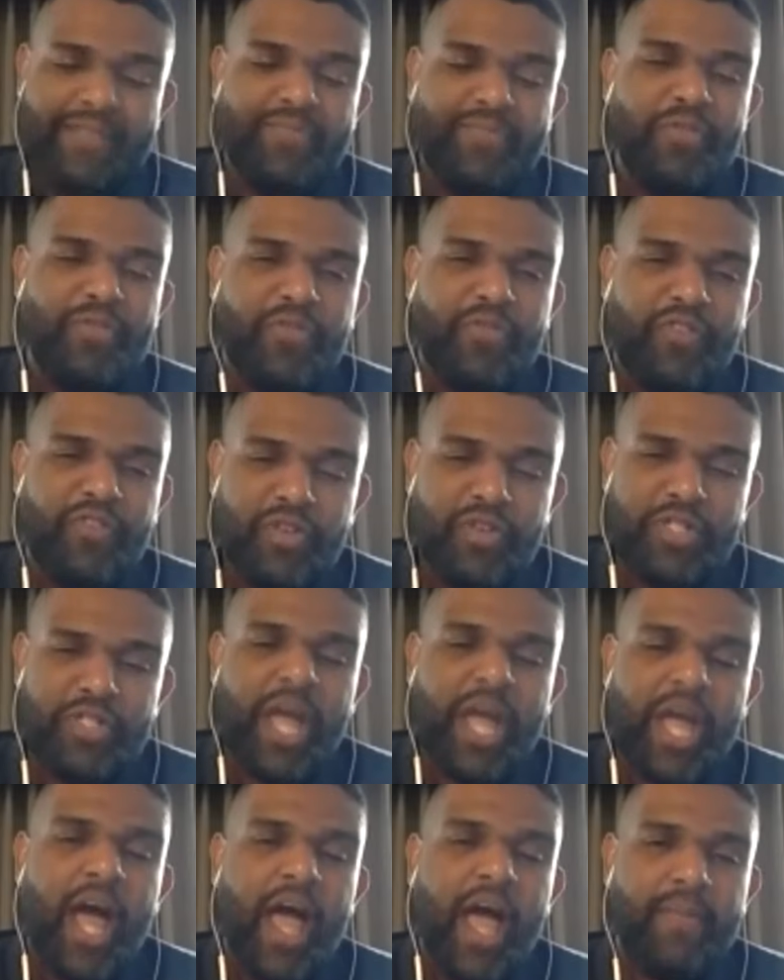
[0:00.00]
It was the first
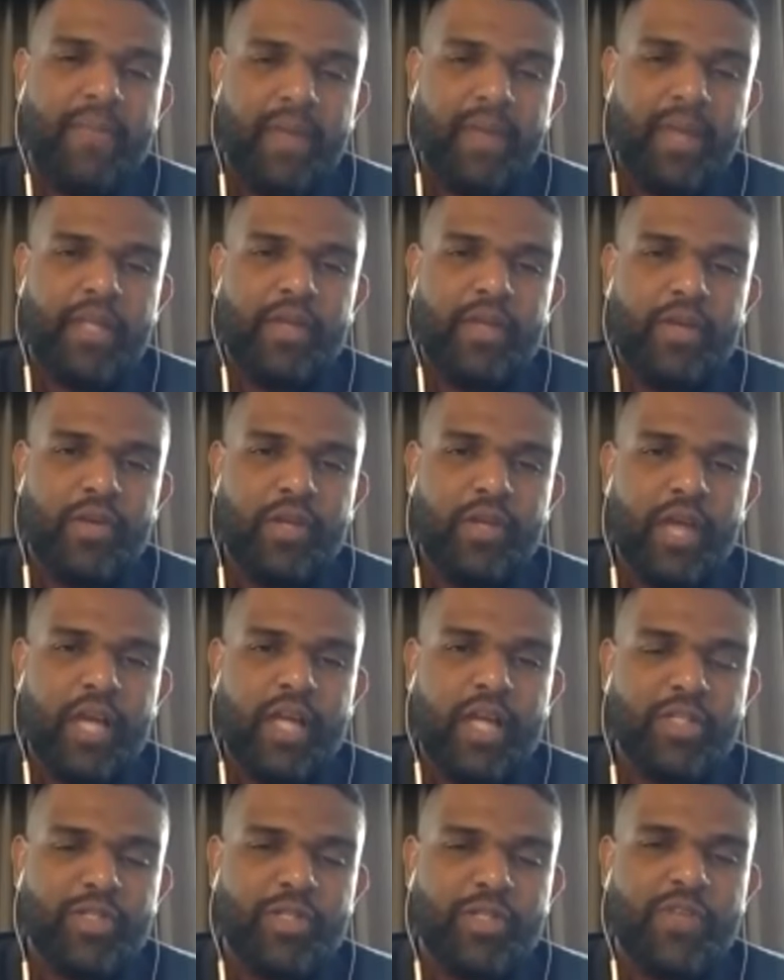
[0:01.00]
time that I could
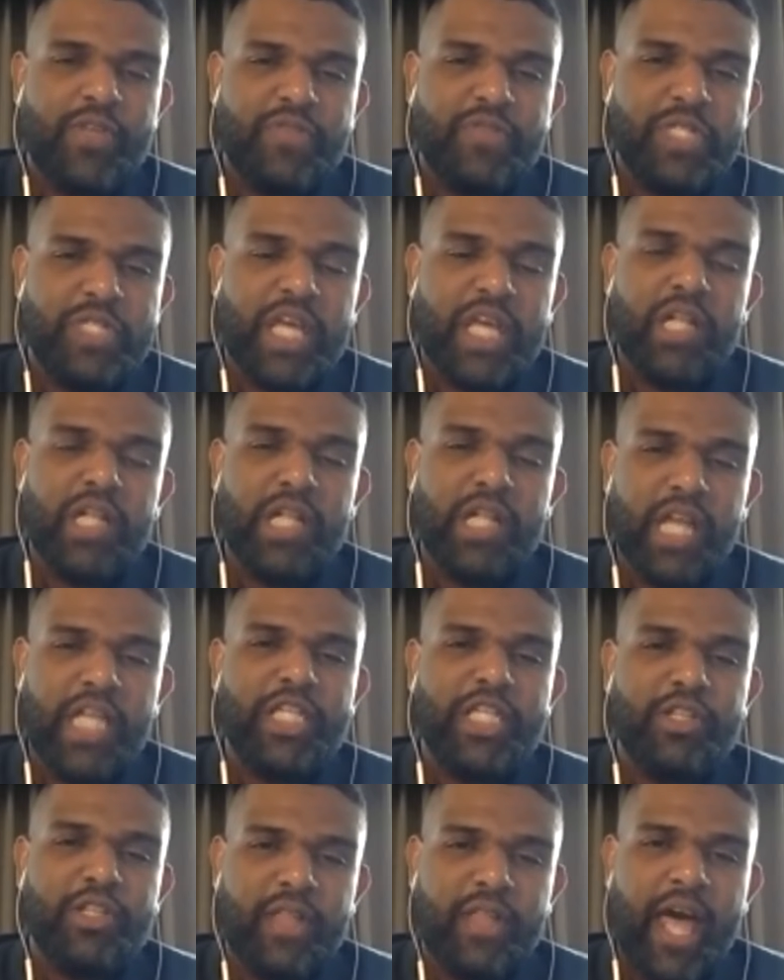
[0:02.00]
sort of settle
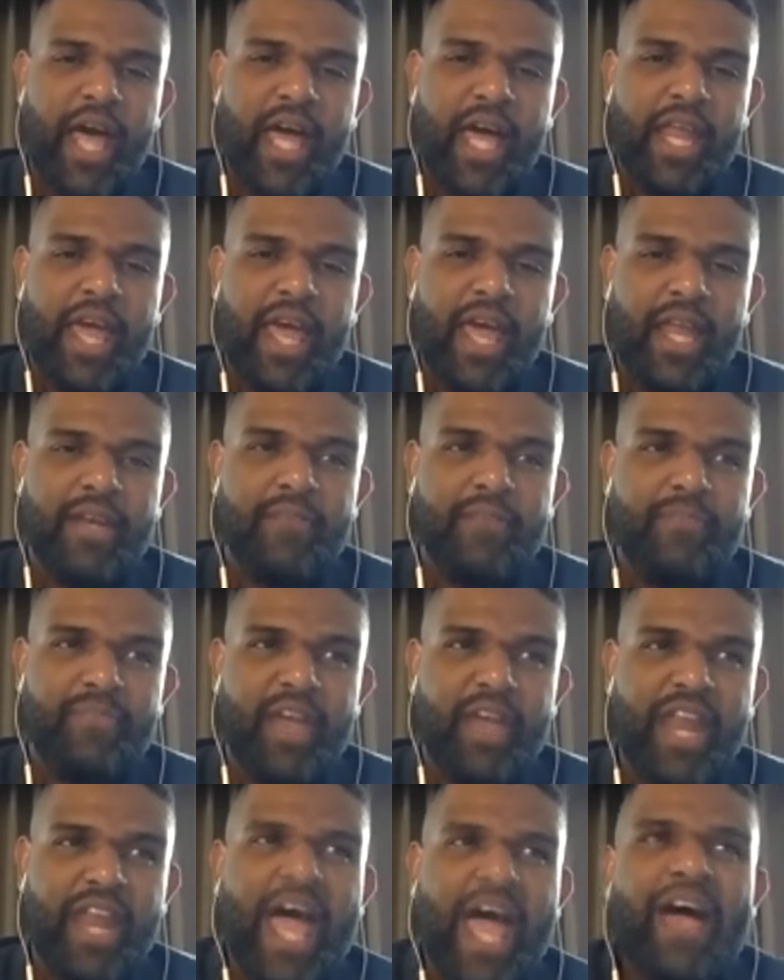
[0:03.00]
into that and
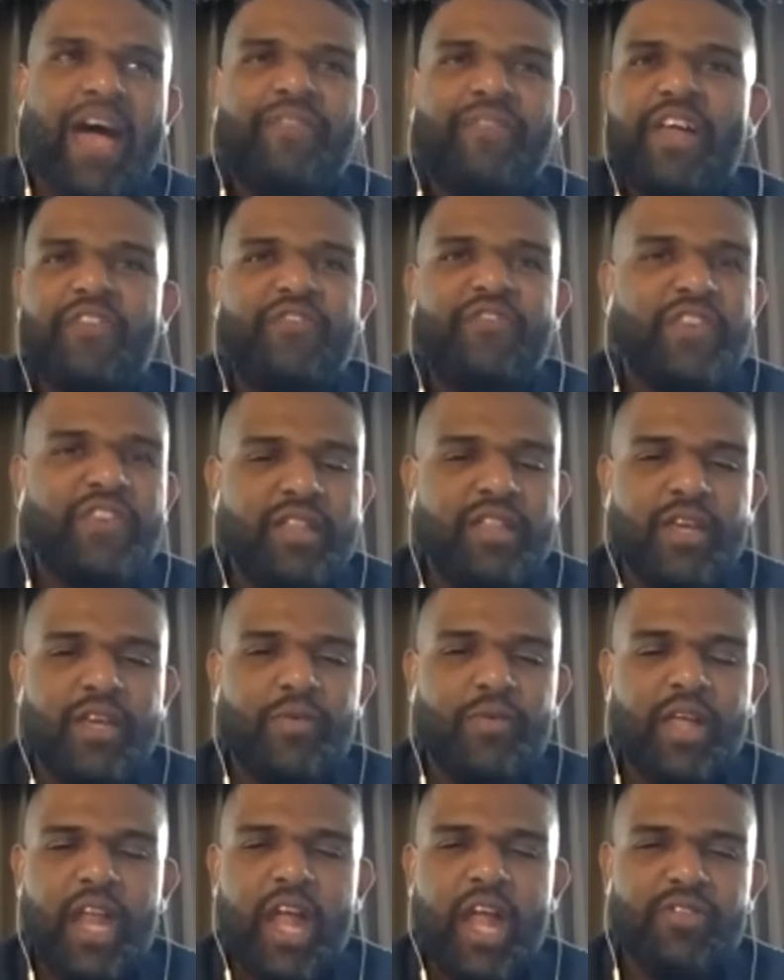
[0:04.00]
have that feeling
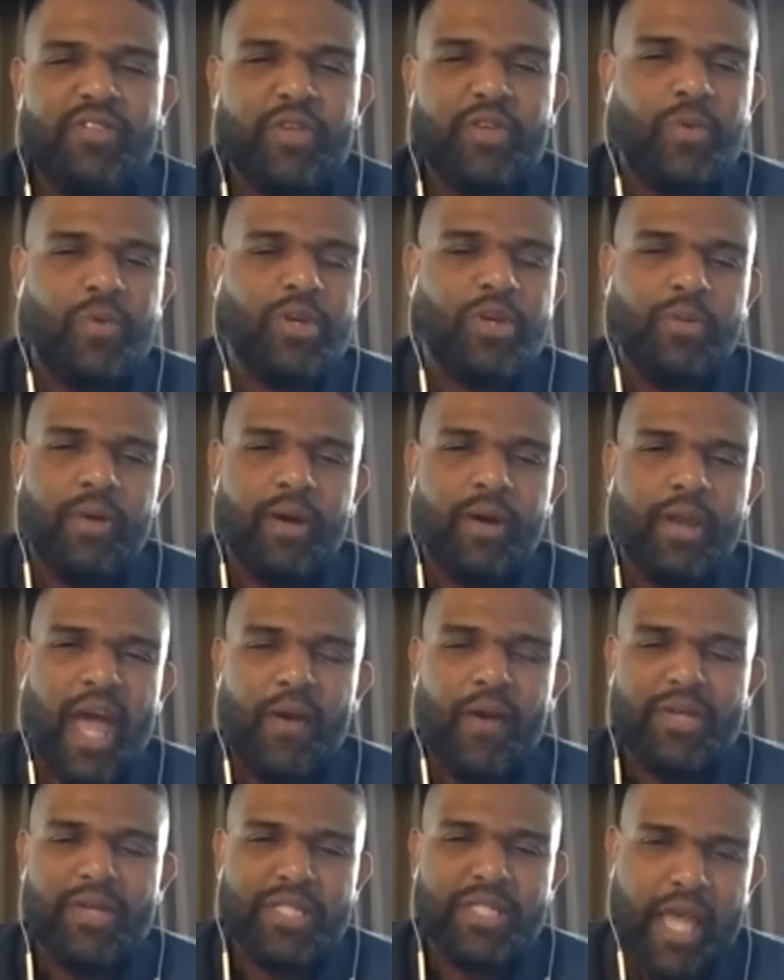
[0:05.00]
without having to worry about how
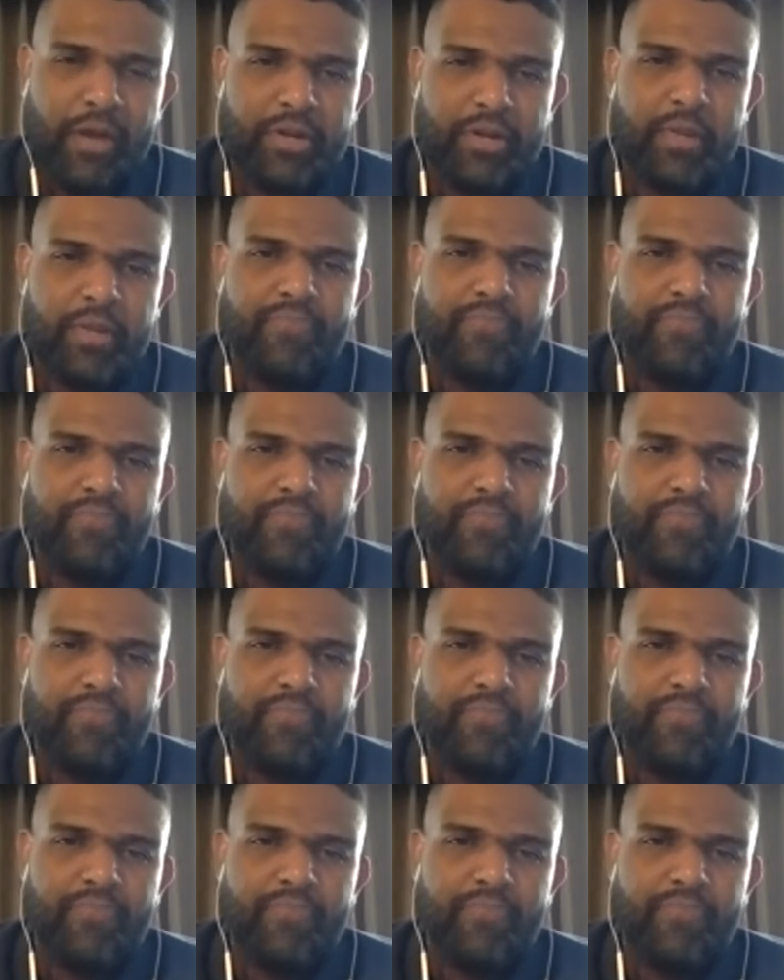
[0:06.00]
I sounded.